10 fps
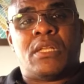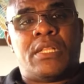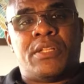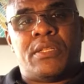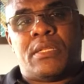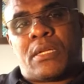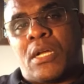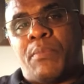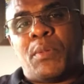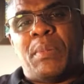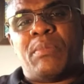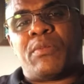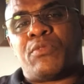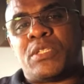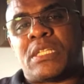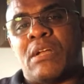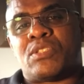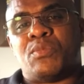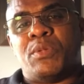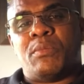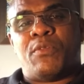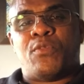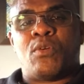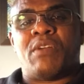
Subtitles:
a couple of people have reached out to me before.